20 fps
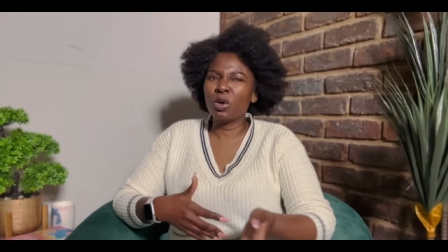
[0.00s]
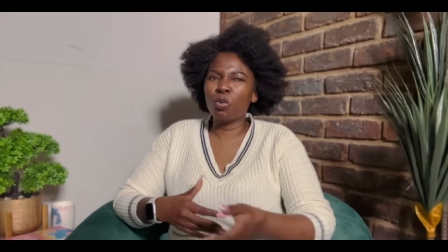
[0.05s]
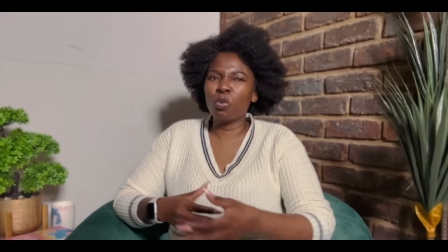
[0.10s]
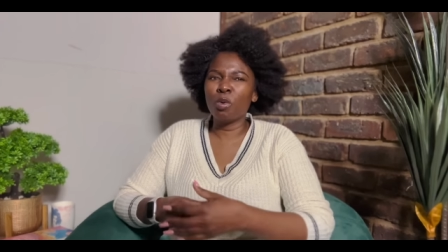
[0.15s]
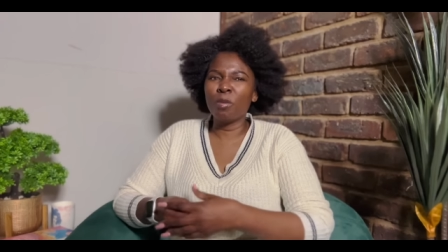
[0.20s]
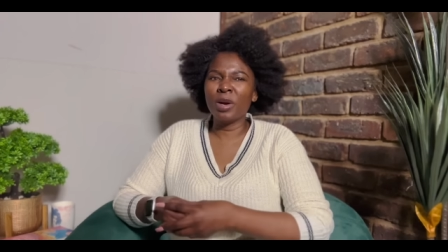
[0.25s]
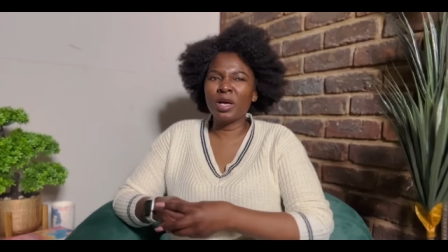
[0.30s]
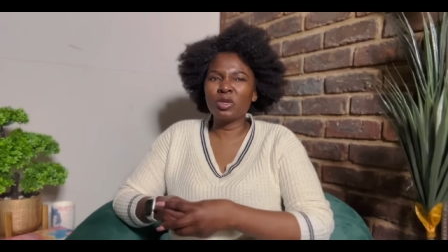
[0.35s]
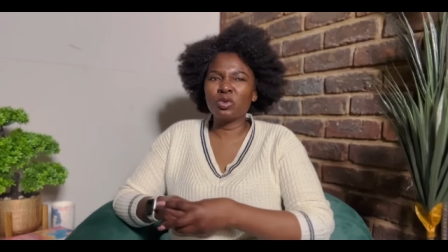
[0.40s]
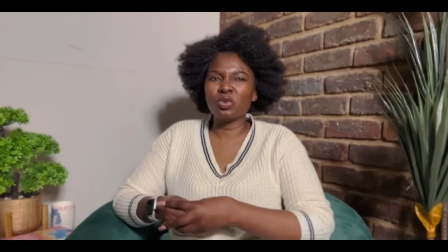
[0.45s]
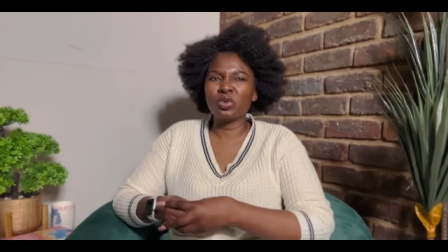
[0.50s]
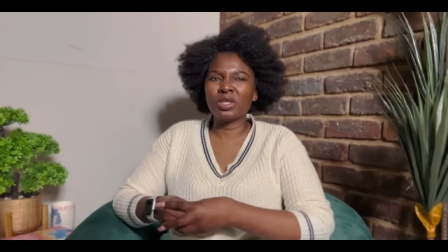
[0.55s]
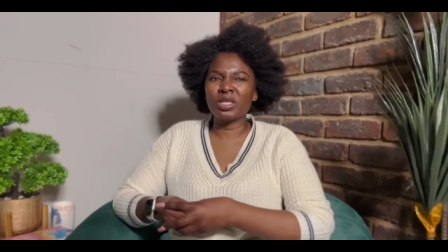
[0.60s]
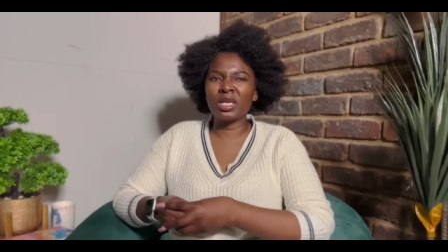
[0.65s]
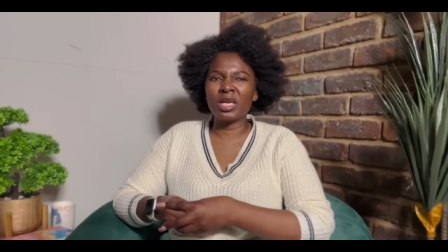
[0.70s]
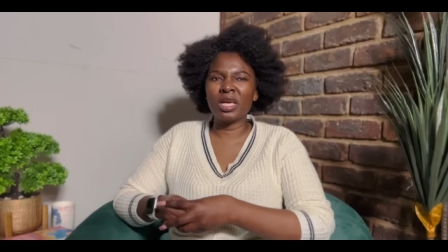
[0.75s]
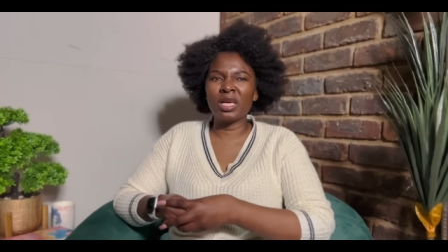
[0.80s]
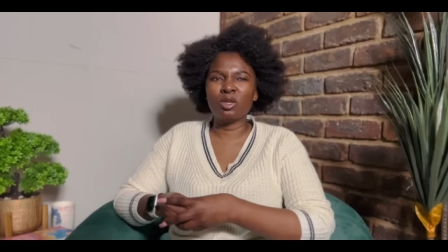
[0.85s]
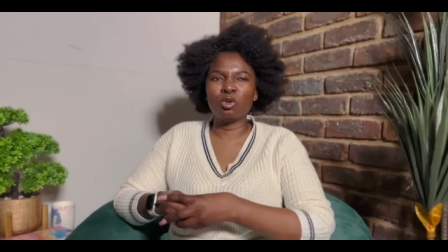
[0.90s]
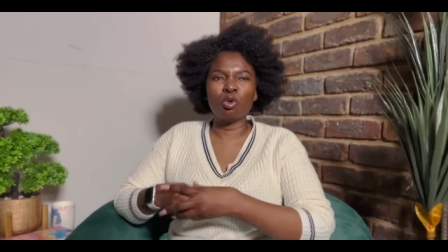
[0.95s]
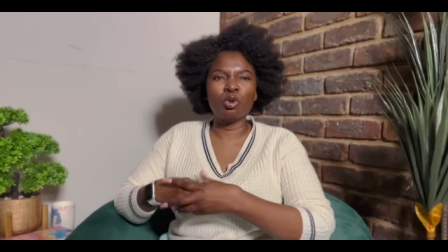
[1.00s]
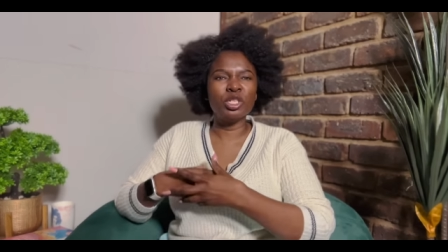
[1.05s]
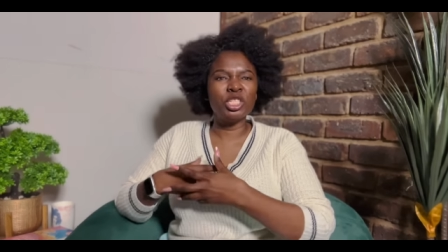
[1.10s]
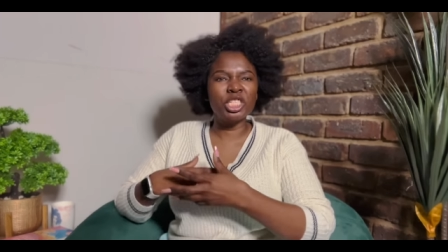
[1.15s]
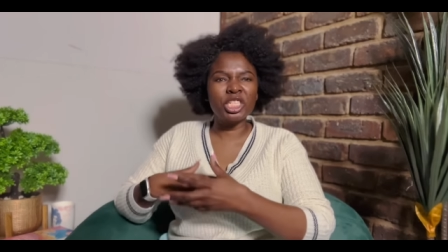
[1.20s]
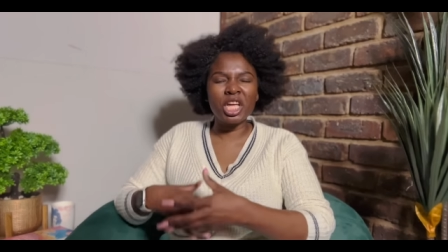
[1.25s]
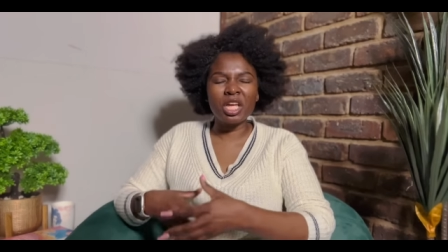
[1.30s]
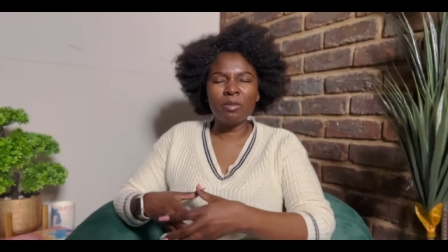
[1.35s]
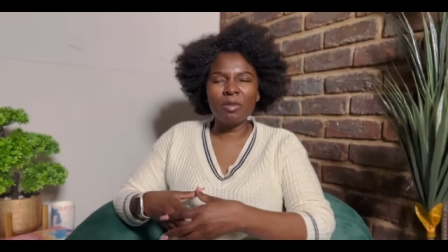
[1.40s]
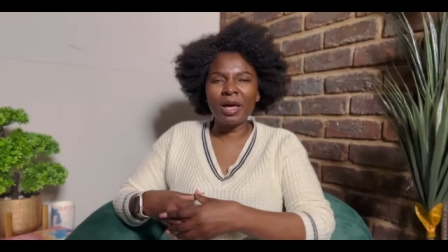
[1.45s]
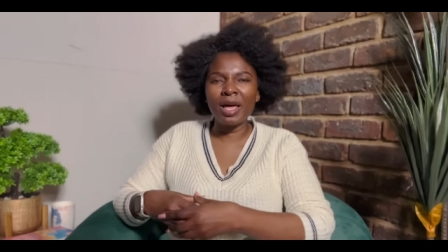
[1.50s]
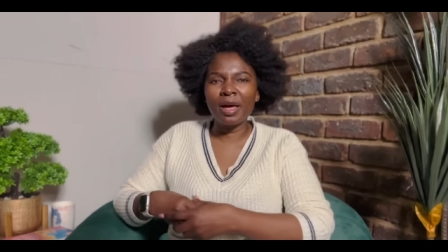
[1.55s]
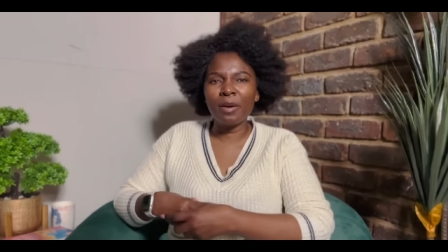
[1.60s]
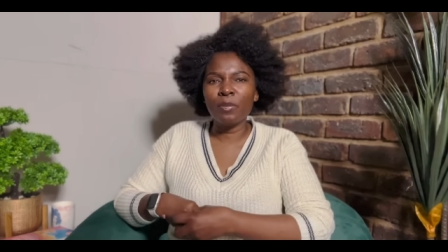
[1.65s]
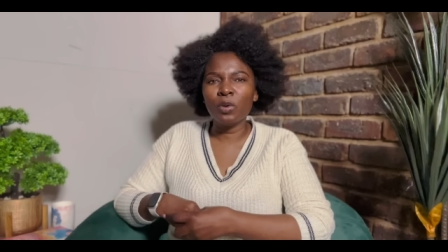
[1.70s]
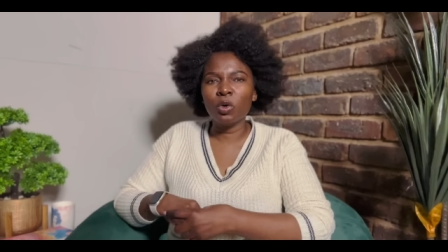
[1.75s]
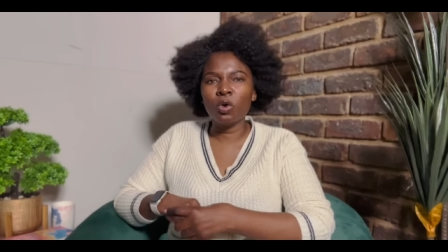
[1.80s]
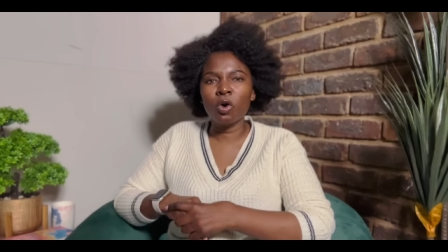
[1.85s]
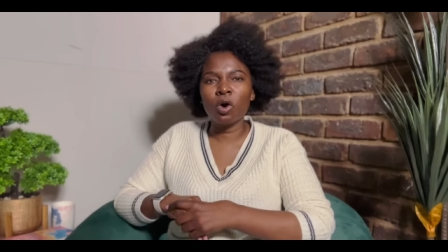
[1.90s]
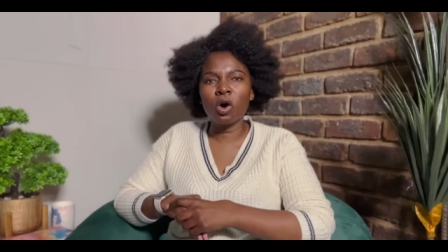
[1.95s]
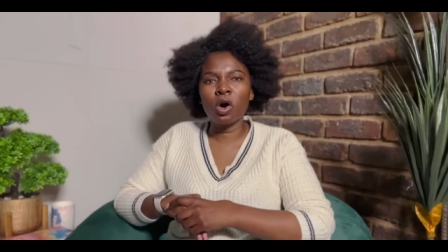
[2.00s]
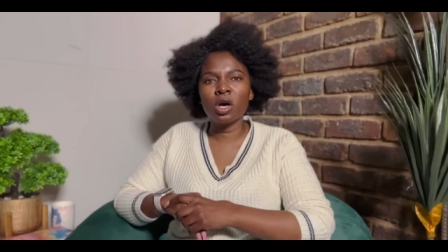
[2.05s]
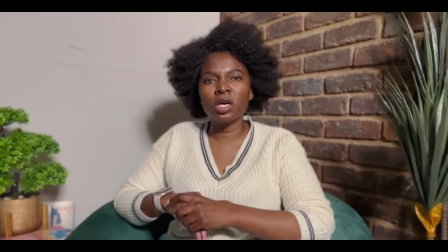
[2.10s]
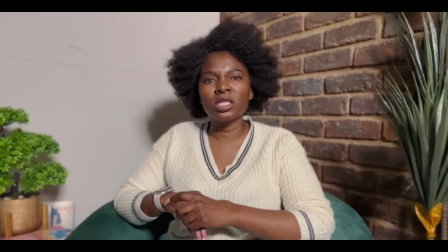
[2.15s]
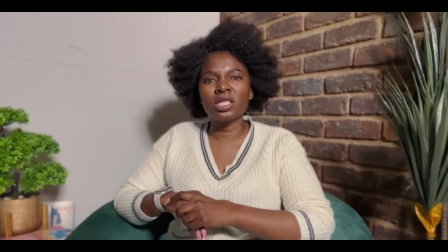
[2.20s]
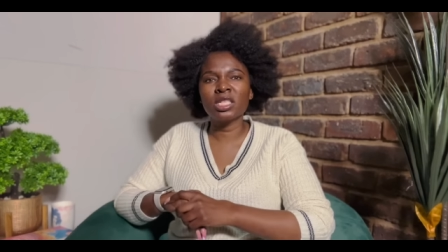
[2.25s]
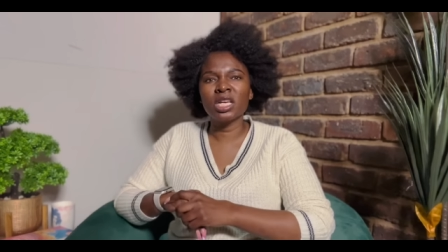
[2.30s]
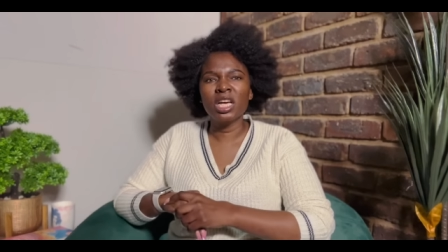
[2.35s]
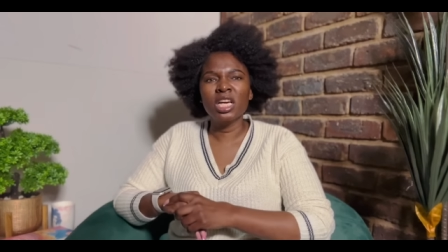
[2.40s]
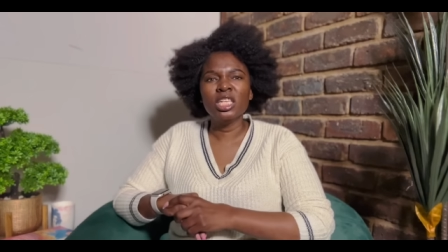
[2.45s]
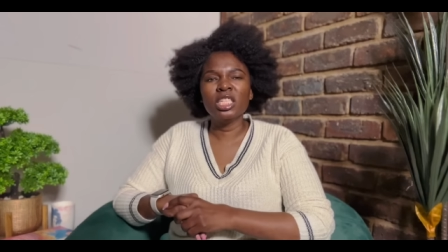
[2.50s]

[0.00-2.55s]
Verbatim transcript: woman to say don't shame her because